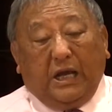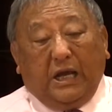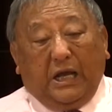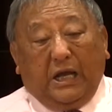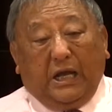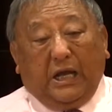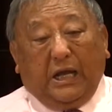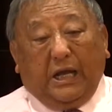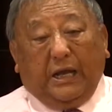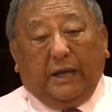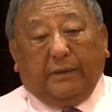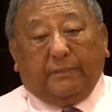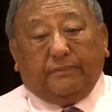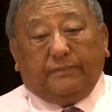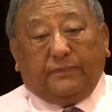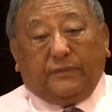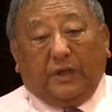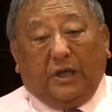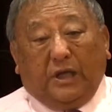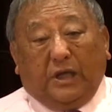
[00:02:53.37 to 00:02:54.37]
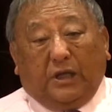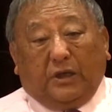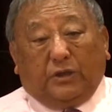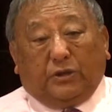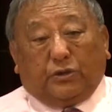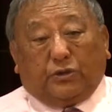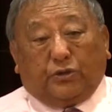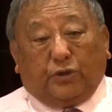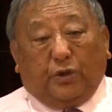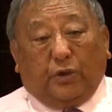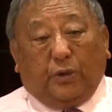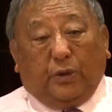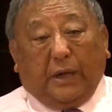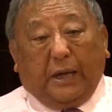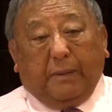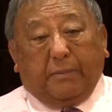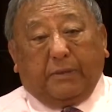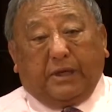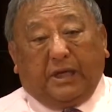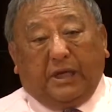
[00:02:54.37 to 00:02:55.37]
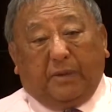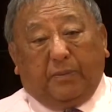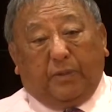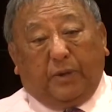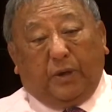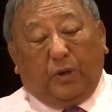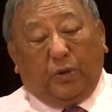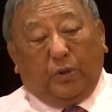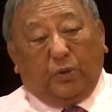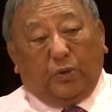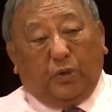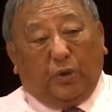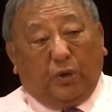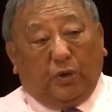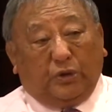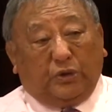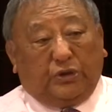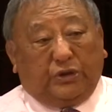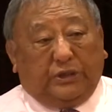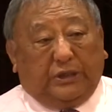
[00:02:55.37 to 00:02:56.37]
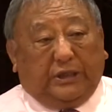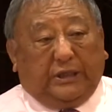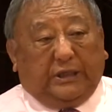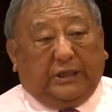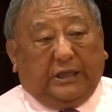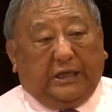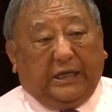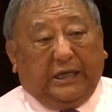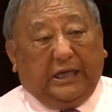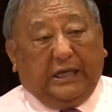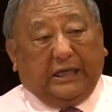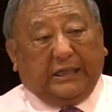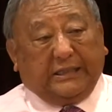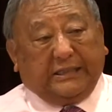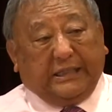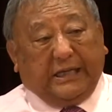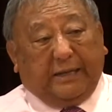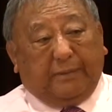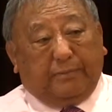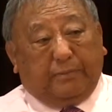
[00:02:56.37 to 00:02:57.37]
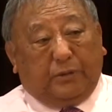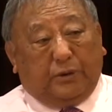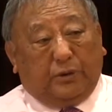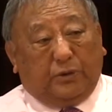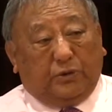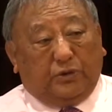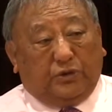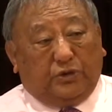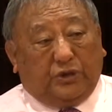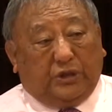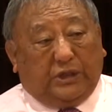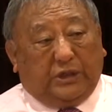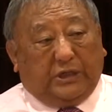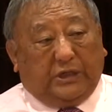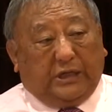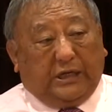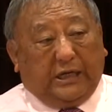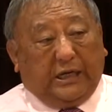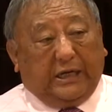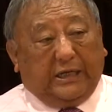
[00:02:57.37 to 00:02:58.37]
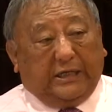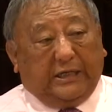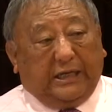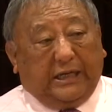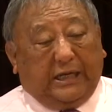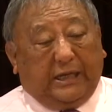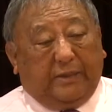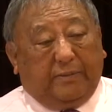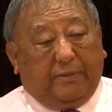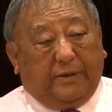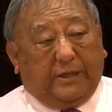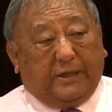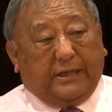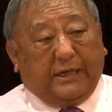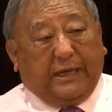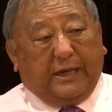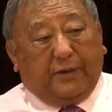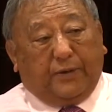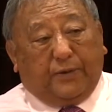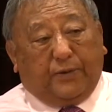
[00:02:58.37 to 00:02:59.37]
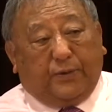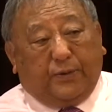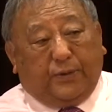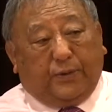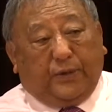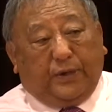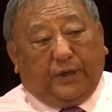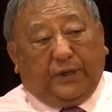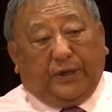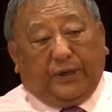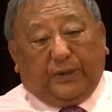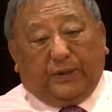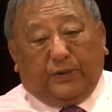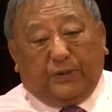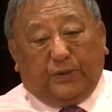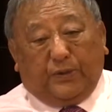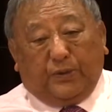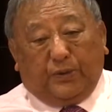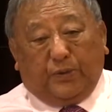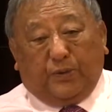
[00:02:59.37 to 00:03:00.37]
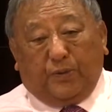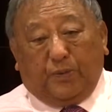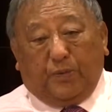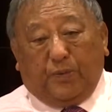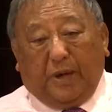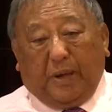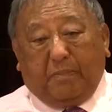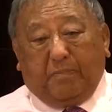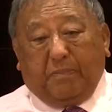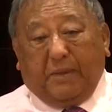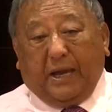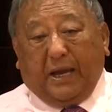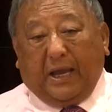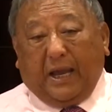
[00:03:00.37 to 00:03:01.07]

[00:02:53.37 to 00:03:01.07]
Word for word: Uh, so I'm giving you those examples and even try to, to wave my